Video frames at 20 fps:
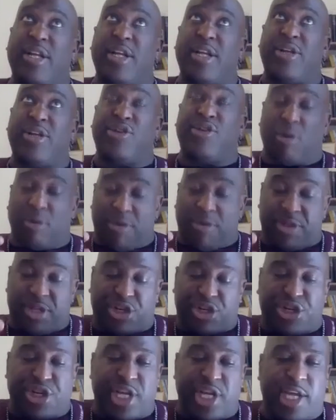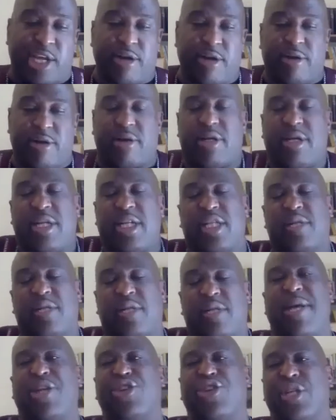during this year,
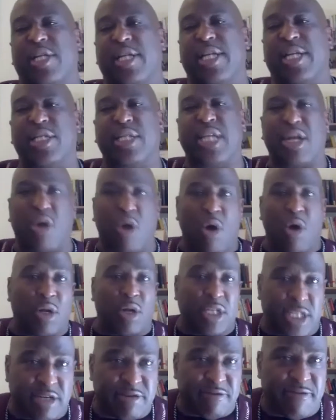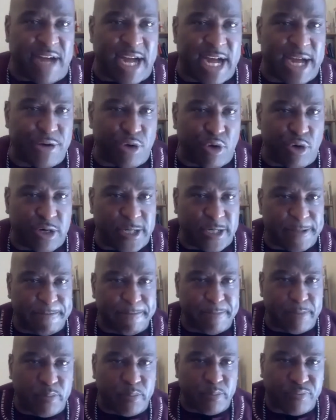especially, is that all is in divine order,
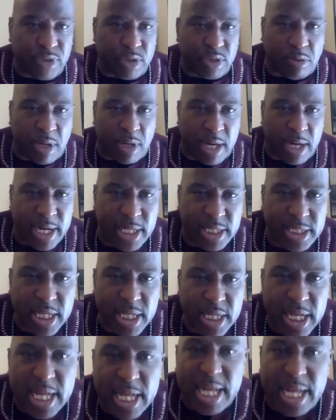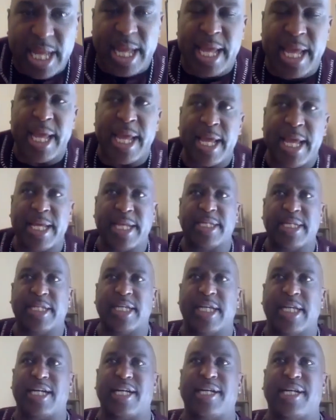right? And
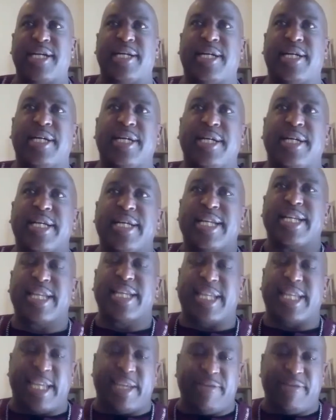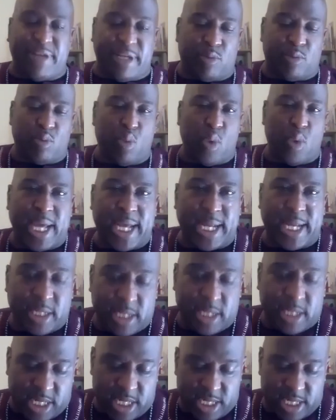even when